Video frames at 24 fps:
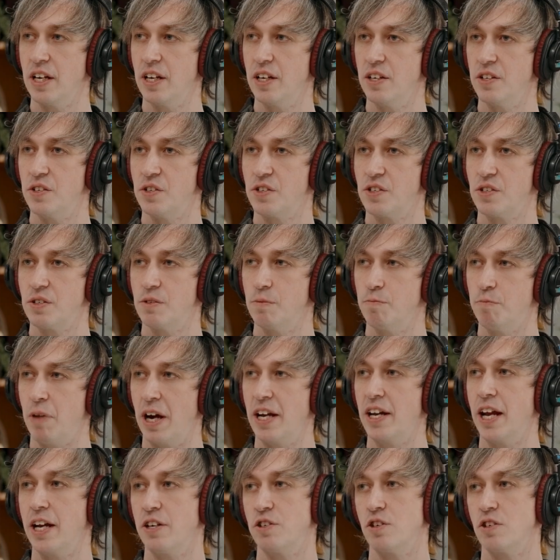is by
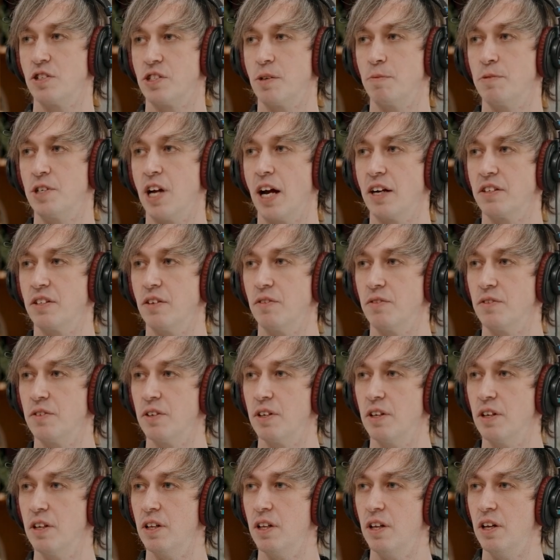nature subjective.
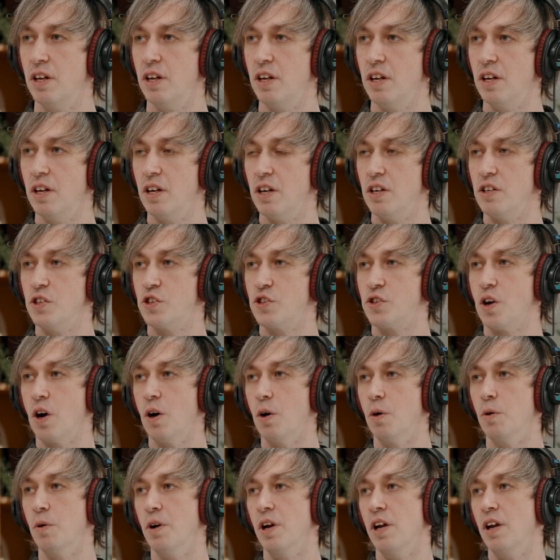
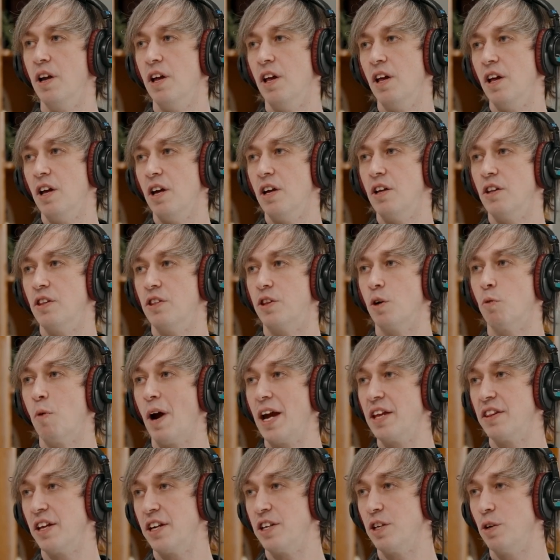So, the
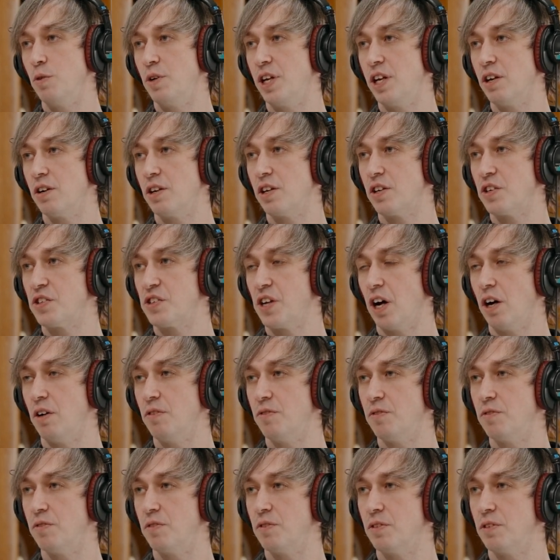way that you hear
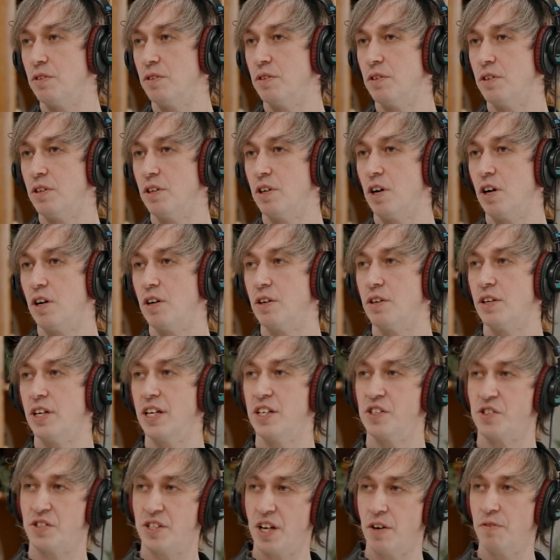yourself
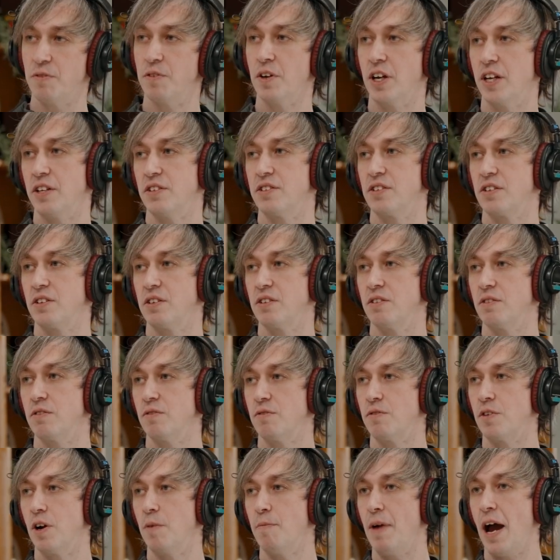is different
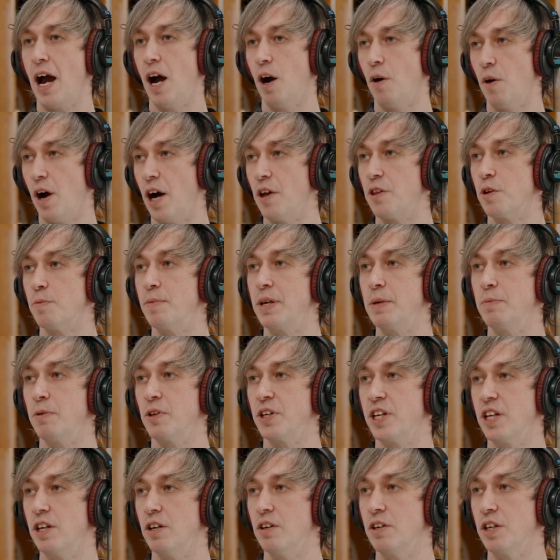from how other people
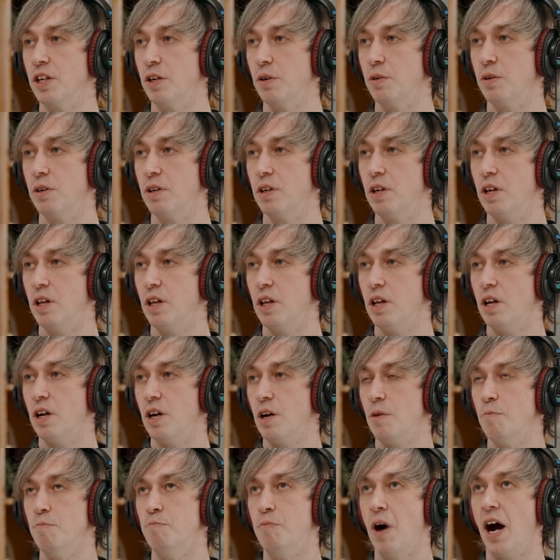hear you,
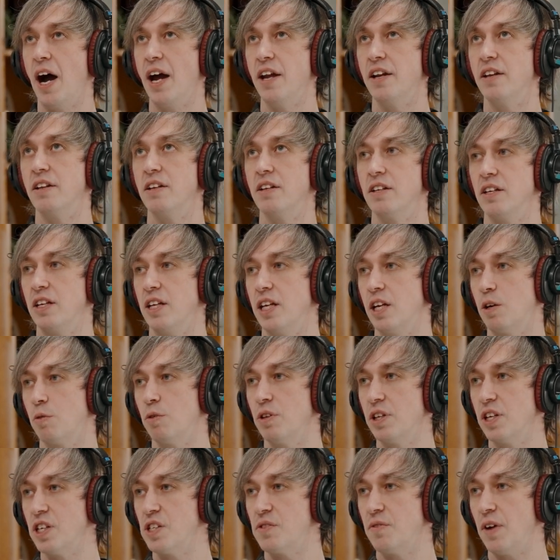but
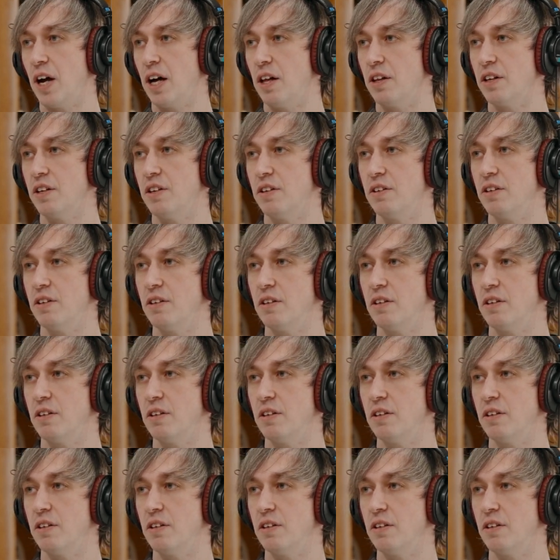equally as valid,